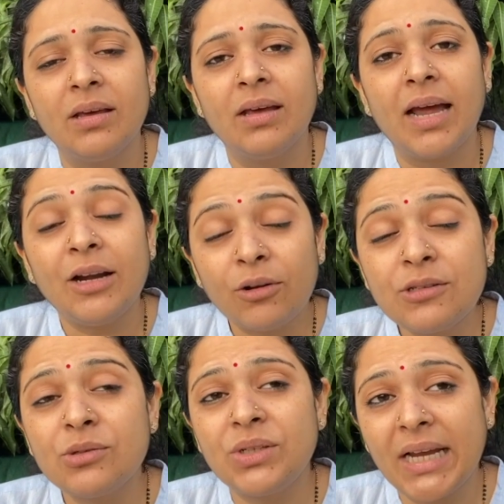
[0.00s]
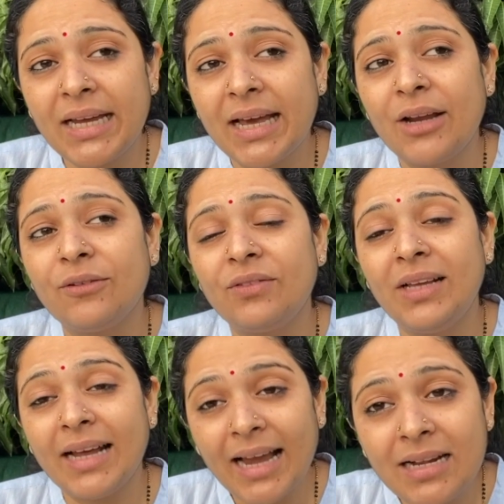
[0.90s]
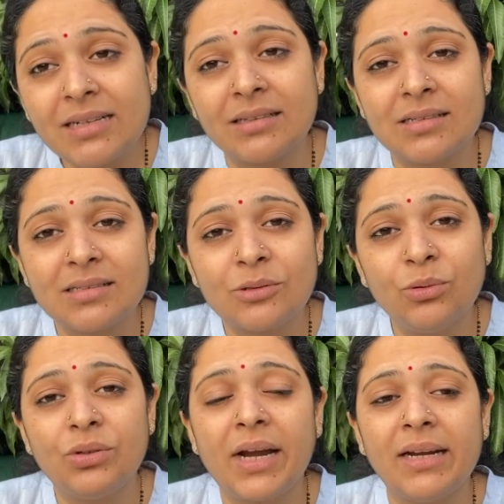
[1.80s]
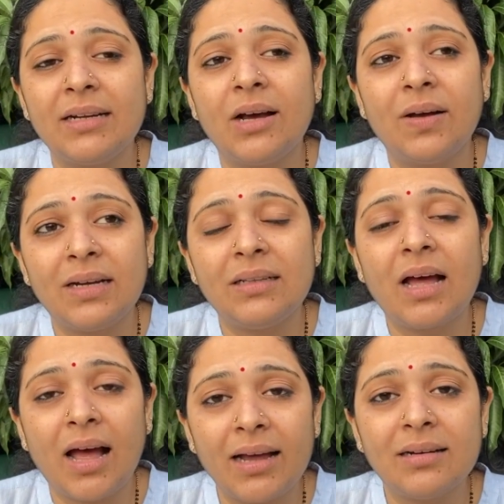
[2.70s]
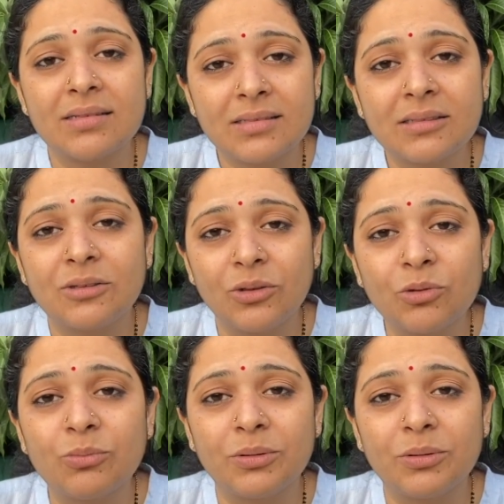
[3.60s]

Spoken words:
and also take care of the elders who right now are in the high risk group.